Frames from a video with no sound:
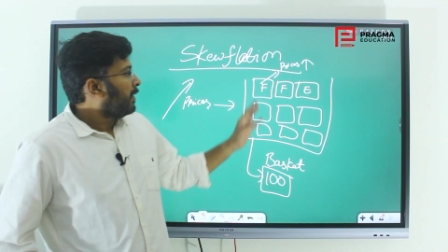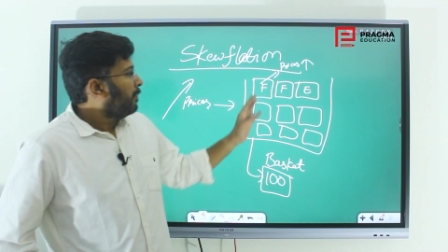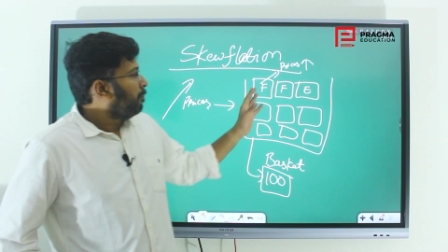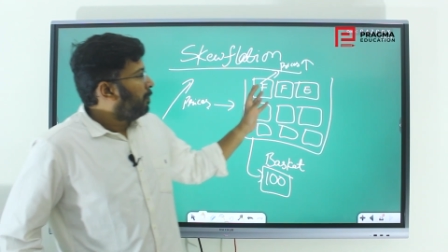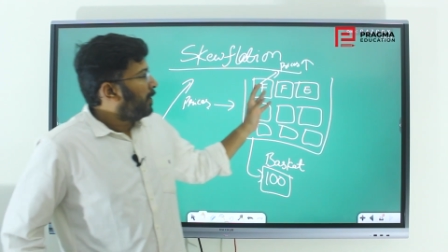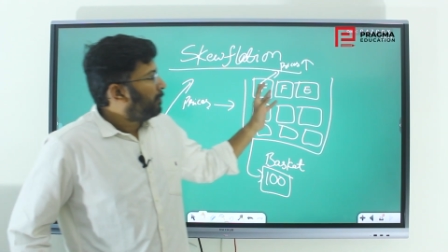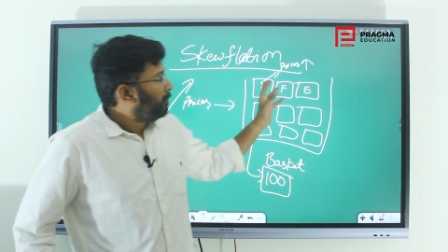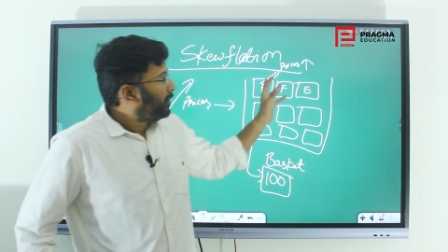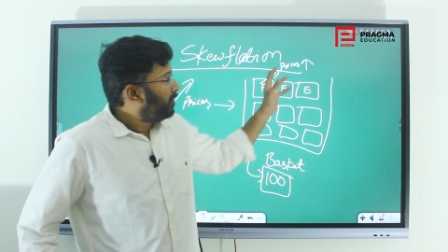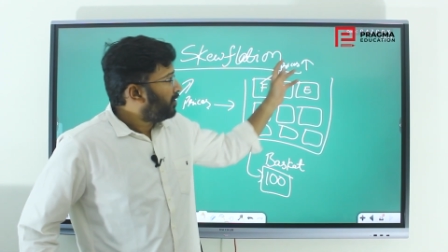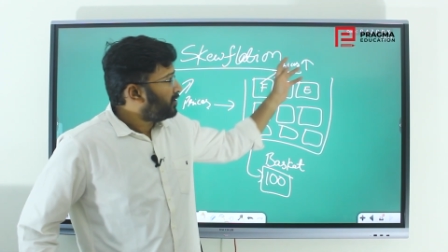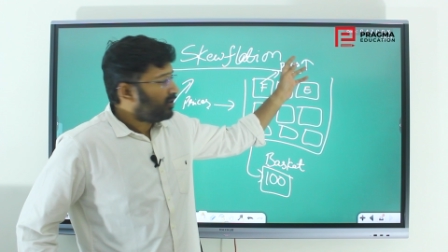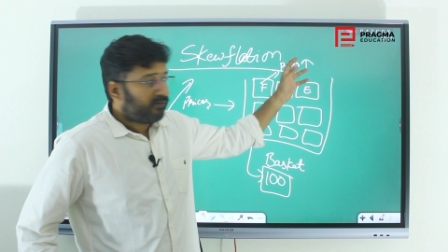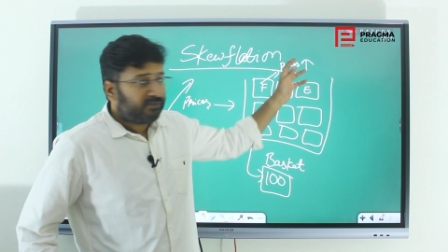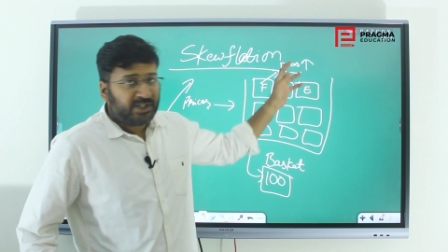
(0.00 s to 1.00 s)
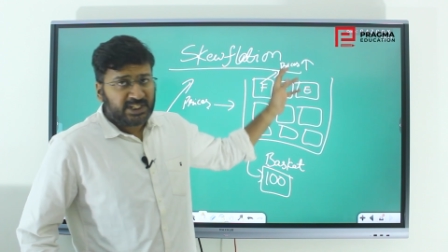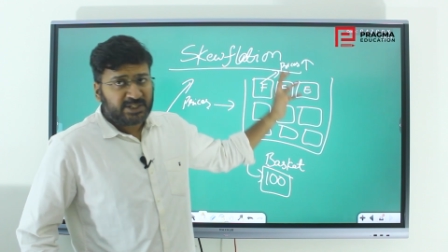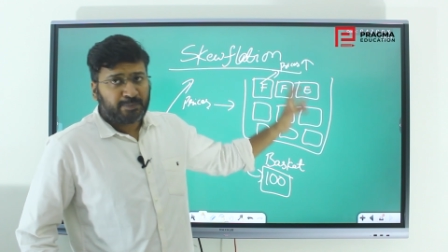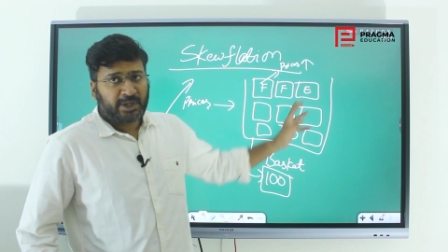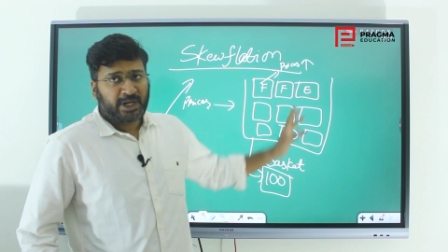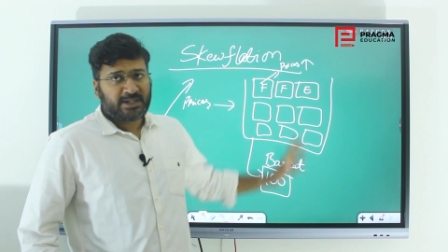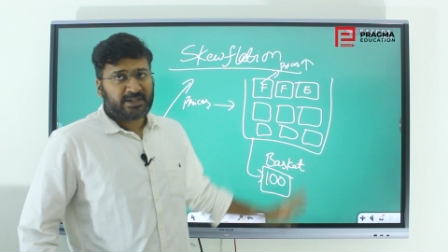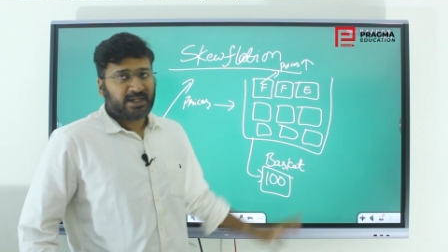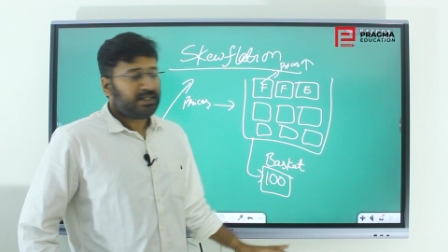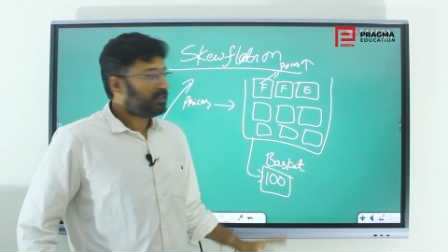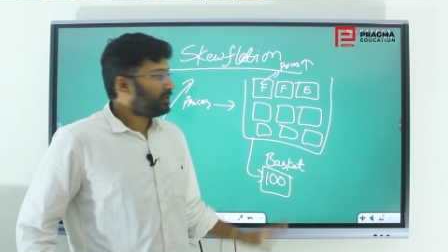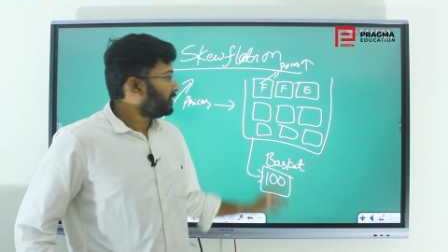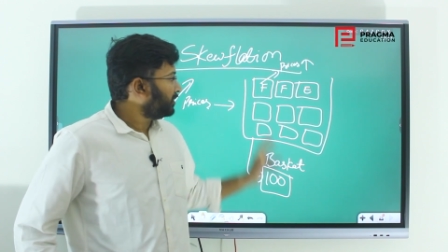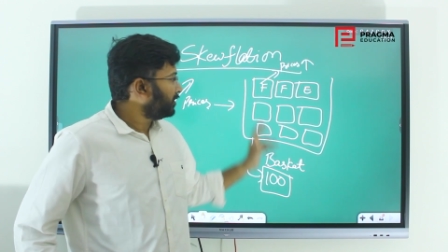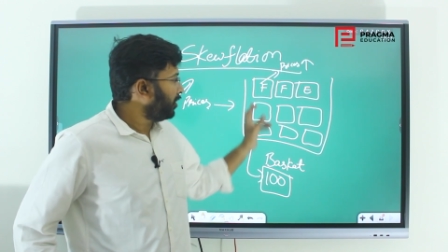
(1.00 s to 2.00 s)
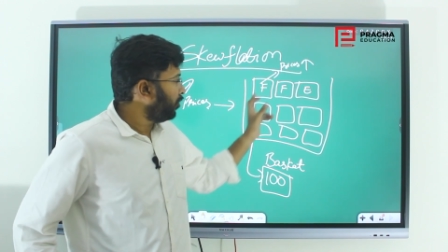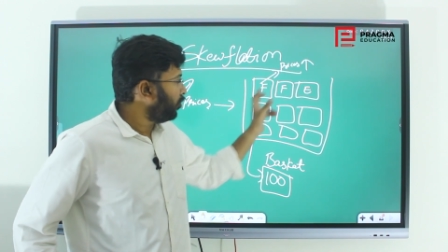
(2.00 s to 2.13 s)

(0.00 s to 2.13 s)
But because of these prices, the